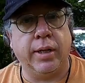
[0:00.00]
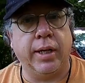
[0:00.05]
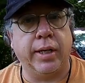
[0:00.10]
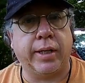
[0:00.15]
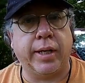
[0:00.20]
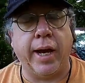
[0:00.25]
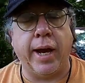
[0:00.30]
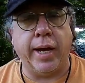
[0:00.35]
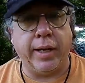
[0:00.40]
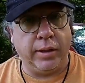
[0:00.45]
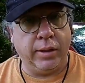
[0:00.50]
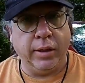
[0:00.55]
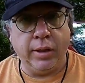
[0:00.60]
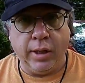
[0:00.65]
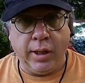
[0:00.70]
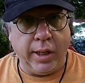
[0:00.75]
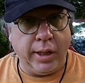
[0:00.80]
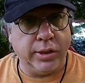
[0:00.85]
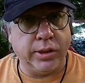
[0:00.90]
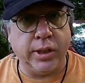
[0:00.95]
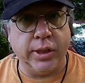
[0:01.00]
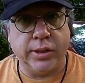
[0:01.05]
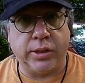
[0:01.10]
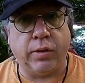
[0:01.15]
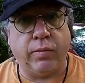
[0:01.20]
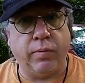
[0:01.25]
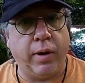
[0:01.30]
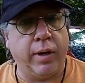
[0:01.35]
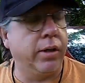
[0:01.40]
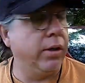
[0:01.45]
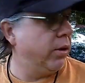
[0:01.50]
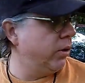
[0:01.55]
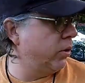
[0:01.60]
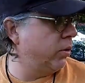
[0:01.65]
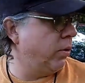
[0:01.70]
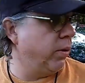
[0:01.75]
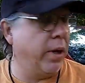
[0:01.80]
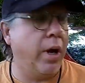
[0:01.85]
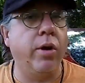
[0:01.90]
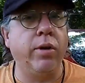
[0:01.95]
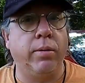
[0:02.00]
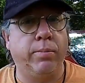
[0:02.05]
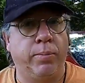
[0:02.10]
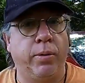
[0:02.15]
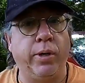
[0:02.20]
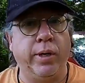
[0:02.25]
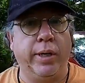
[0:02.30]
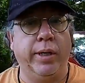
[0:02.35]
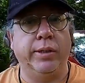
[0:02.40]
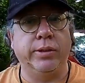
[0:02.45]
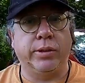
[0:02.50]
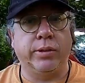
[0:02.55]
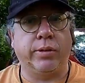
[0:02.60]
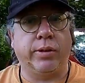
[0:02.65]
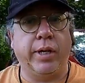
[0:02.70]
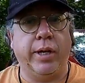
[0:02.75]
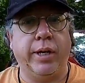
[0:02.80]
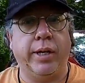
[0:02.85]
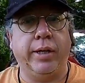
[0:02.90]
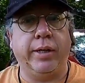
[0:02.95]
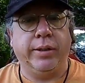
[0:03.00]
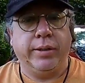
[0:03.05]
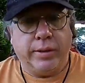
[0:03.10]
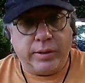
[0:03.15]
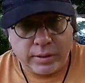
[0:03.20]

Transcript: like that it's just a regular Toyota Prius okay